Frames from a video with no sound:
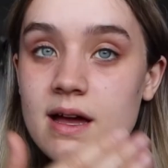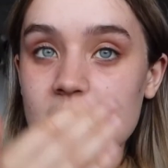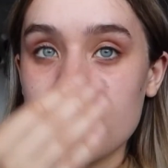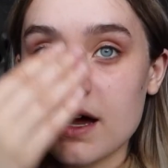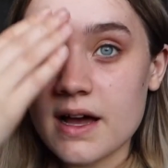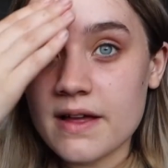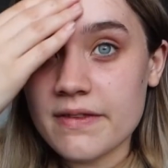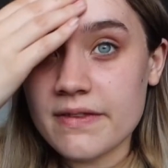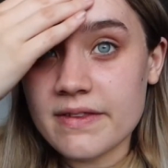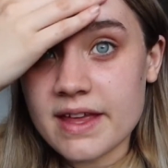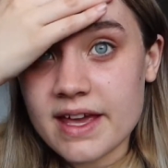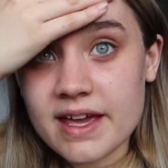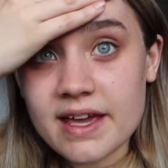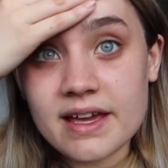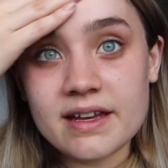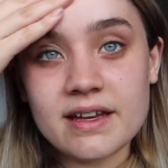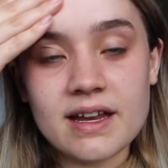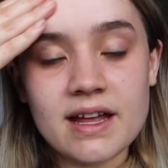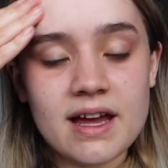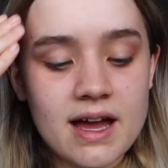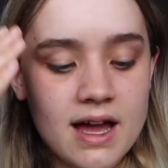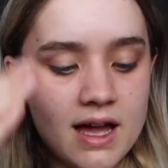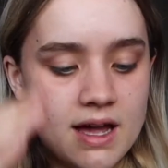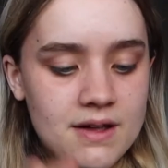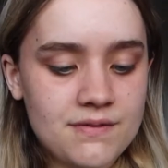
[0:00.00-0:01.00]
And then
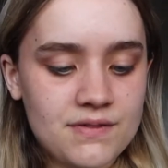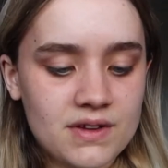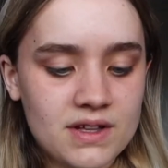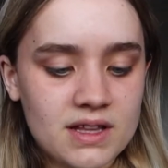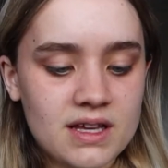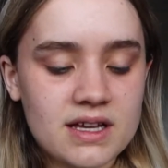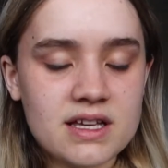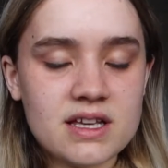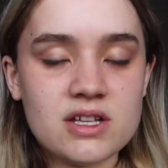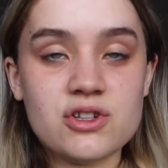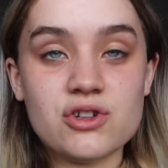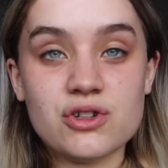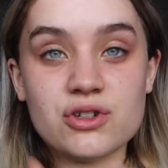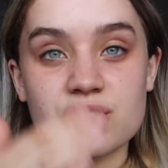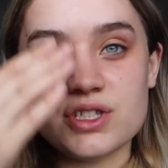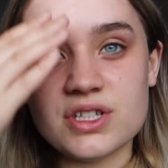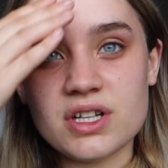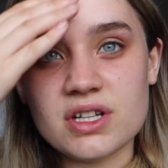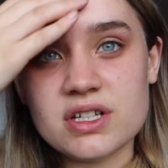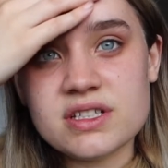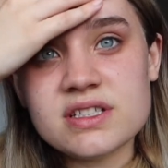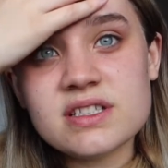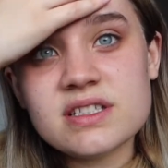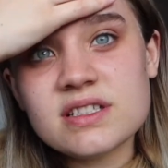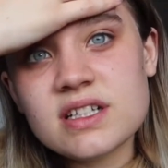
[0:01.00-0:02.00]
I feel like it just
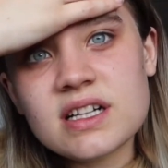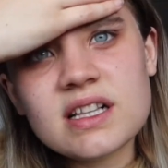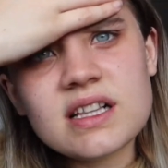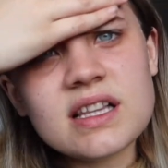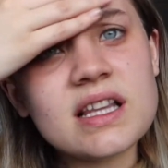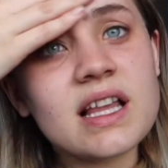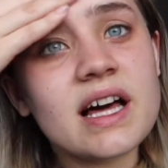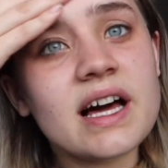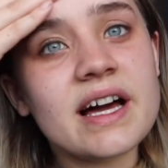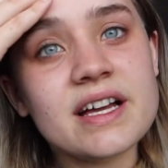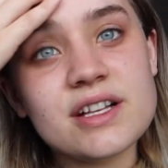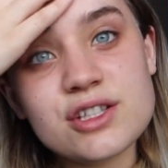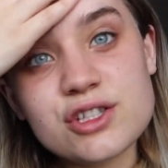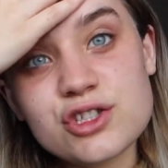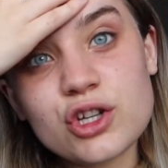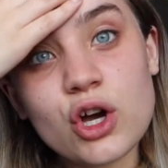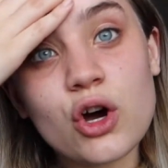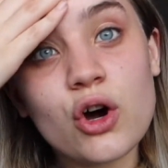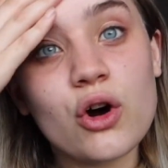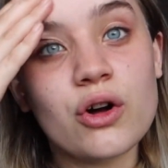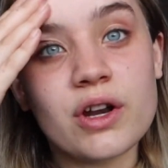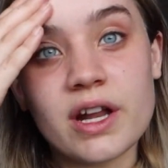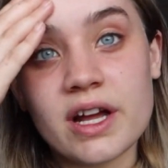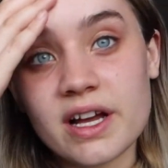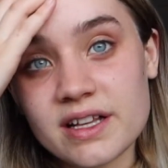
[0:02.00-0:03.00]
glides
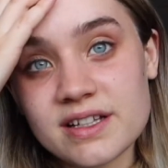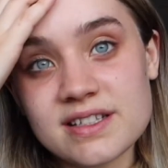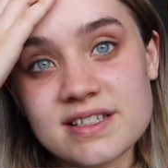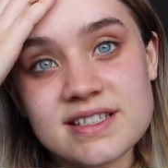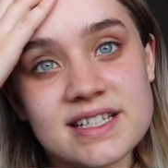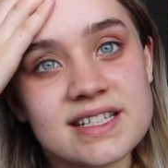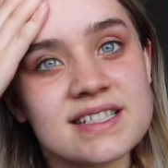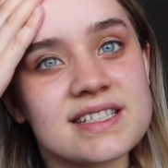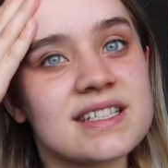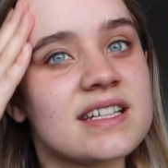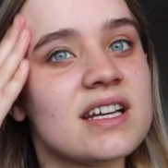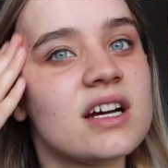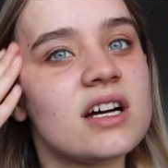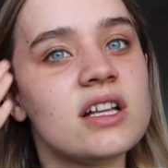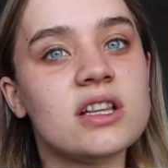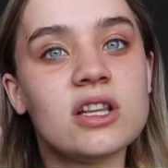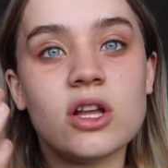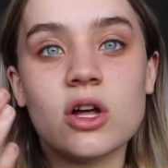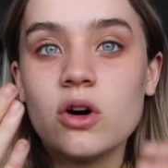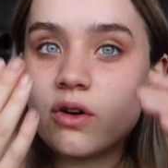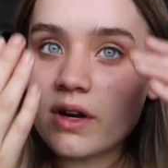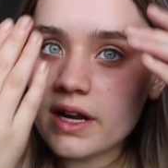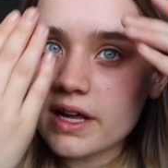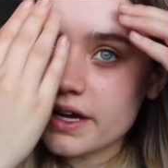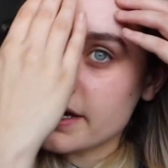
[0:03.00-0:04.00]
on and sinks in a
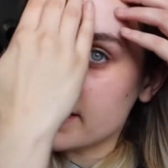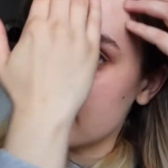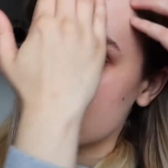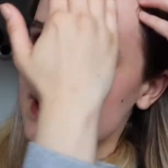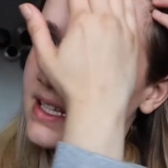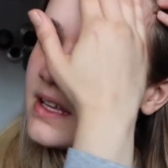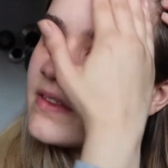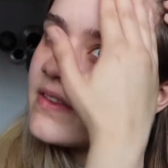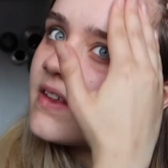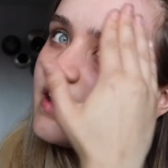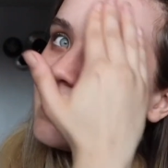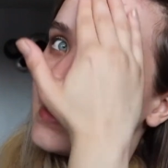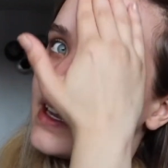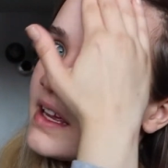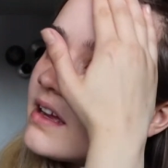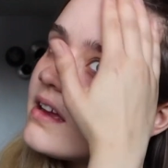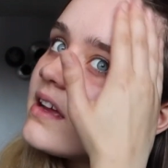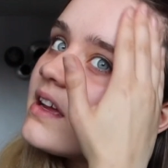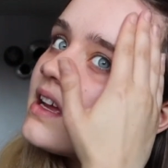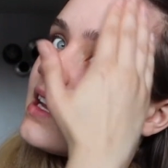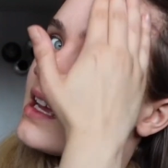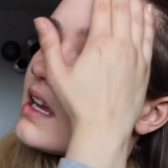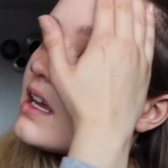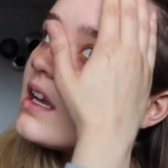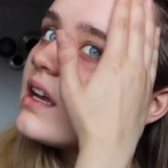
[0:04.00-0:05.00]
lot nicer than
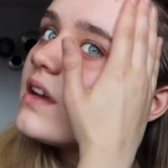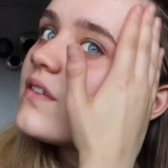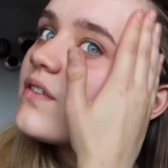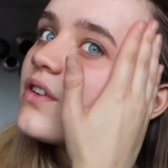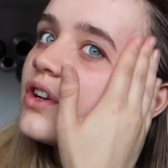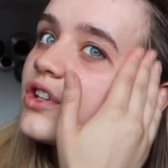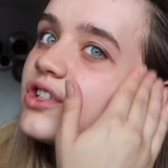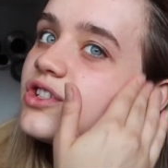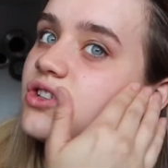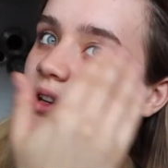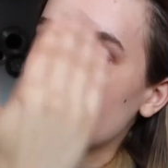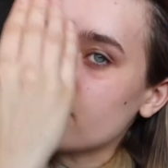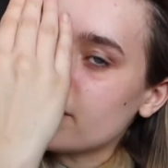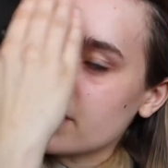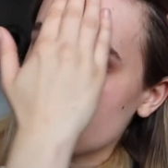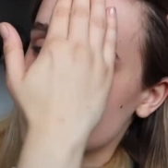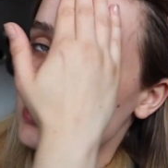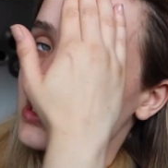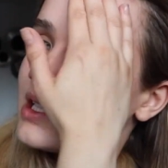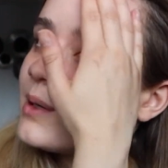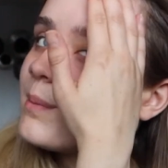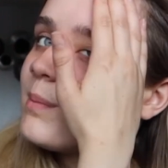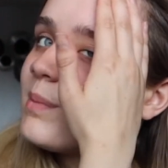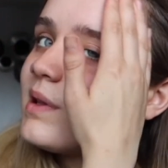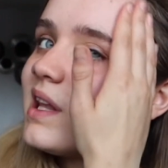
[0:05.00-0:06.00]
if you're trying to
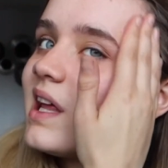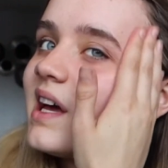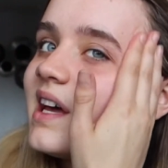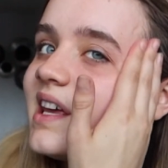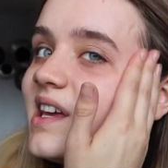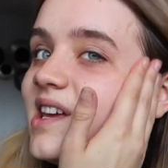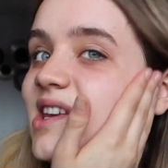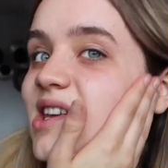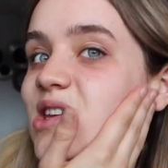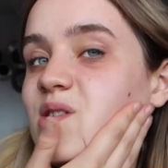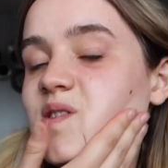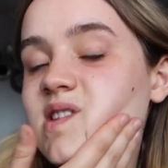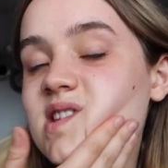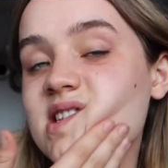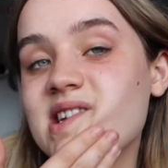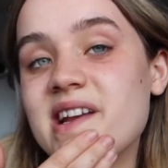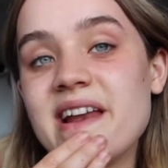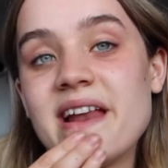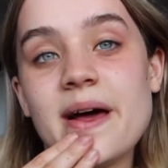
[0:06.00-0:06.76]
actually apply it using an